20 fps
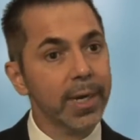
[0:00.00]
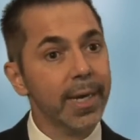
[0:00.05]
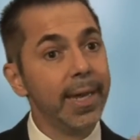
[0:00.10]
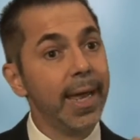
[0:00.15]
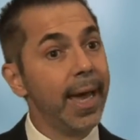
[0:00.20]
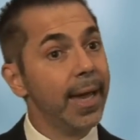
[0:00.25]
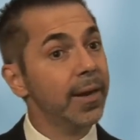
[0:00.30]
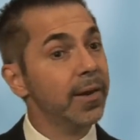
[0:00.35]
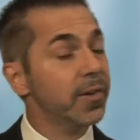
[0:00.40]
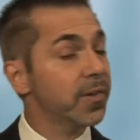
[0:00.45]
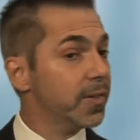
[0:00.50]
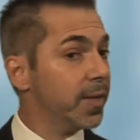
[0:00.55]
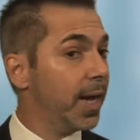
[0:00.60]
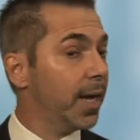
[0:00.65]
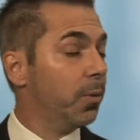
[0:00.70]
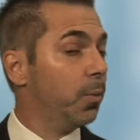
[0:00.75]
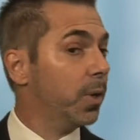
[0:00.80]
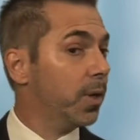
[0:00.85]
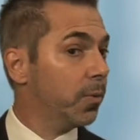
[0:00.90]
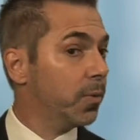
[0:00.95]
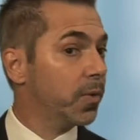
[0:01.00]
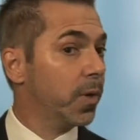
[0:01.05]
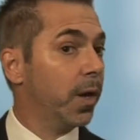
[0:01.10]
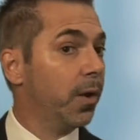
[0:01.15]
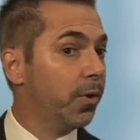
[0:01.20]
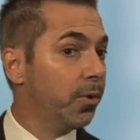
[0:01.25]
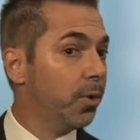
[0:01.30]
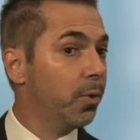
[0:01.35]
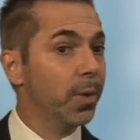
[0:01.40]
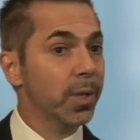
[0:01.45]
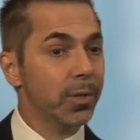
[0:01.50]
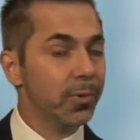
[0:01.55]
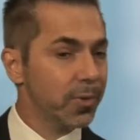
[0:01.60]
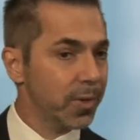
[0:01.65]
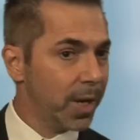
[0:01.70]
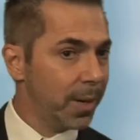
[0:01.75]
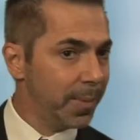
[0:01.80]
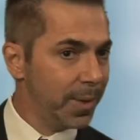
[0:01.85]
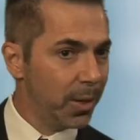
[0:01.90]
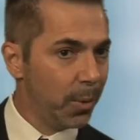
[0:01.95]
it had to decide what it was going to do, whether it was
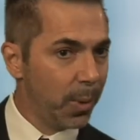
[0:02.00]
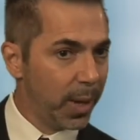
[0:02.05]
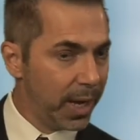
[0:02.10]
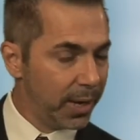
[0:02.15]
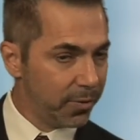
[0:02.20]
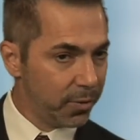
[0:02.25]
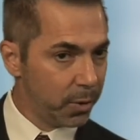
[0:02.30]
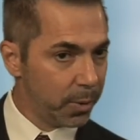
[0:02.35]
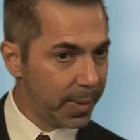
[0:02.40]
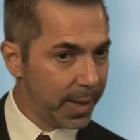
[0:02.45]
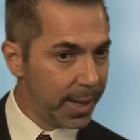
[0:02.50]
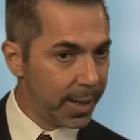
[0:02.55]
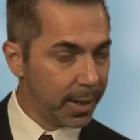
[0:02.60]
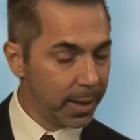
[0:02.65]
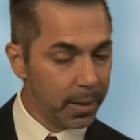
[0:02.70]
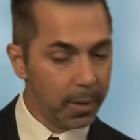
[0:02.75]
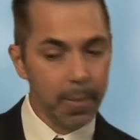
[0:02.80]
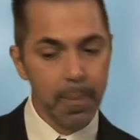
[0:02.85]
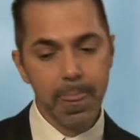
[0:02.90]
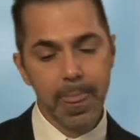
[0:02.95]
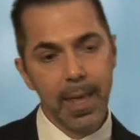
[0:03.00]
going to be a wave or a particle.